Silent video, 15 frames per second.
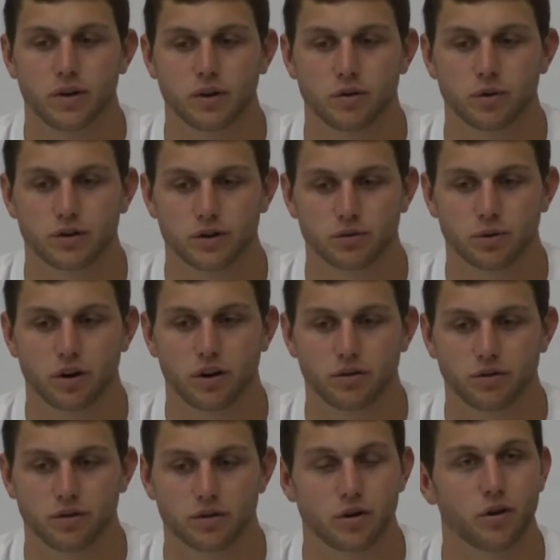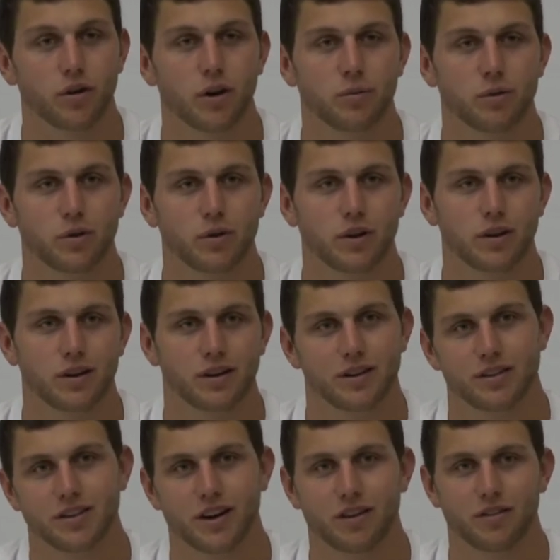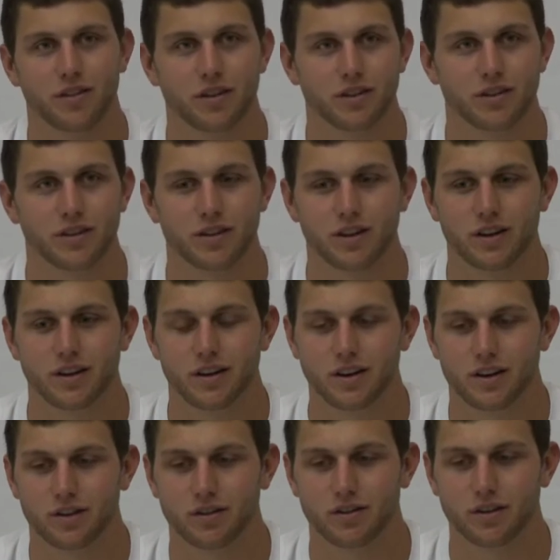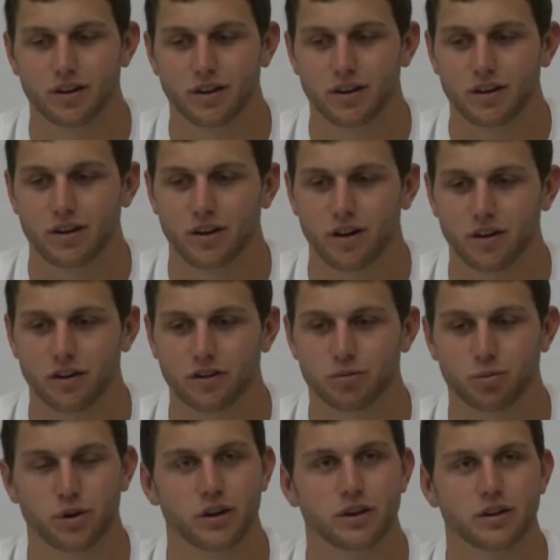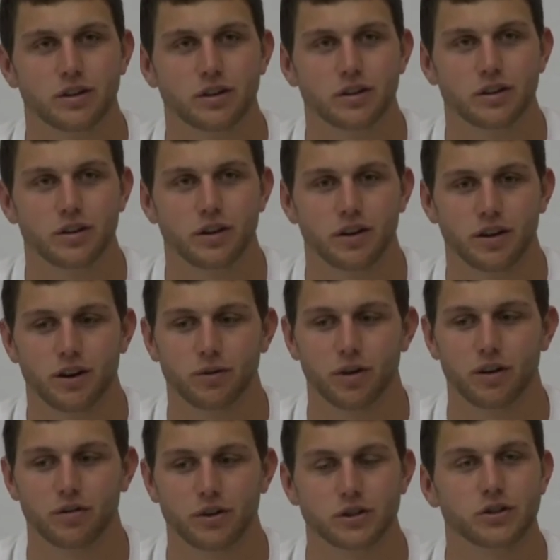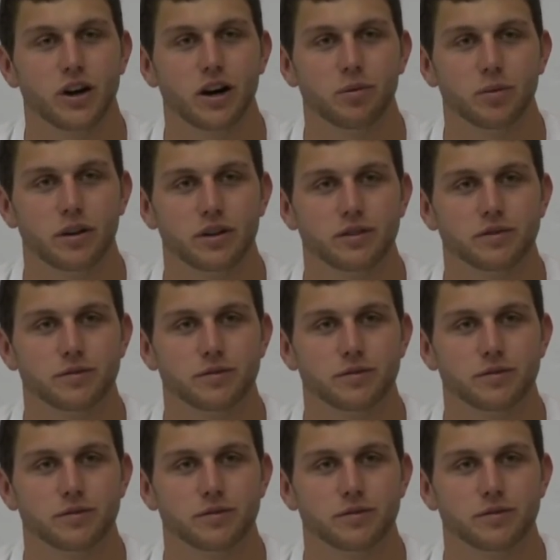which is what I've grown up doing instead of this. You know, all the sprinter, you know, getting ready for a track meet.